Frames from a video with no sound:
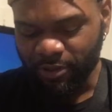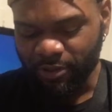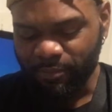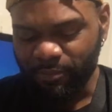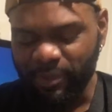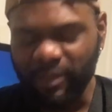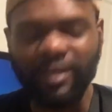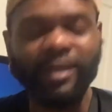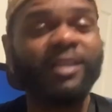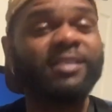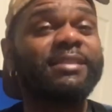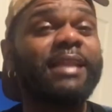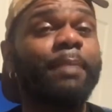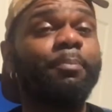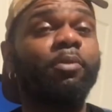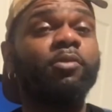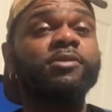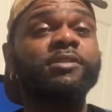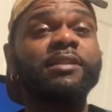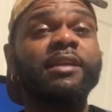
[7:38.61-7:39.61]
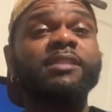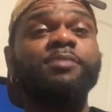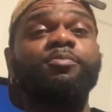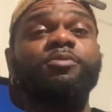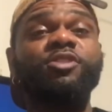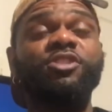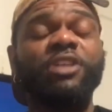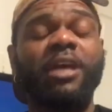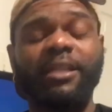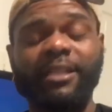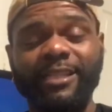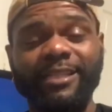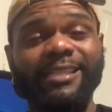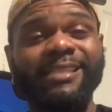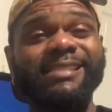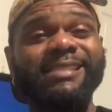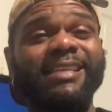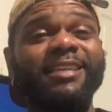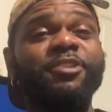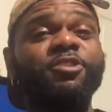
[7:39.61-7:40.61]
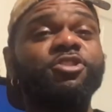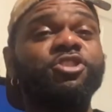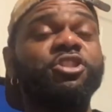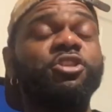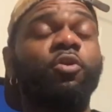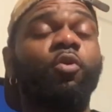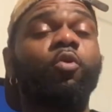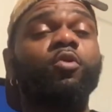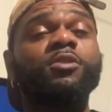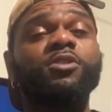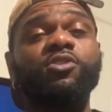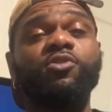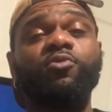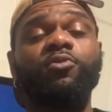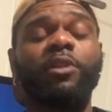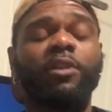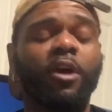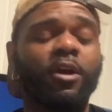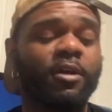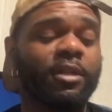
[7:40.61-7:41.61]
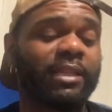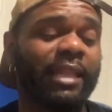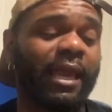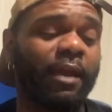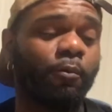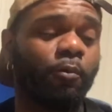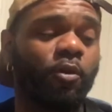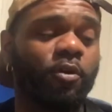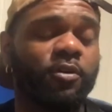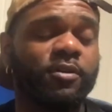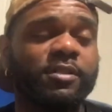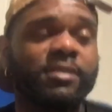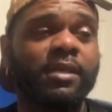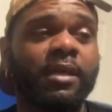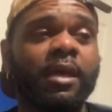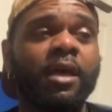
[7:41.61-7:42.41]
because that person has projected this energy onto you, light workers.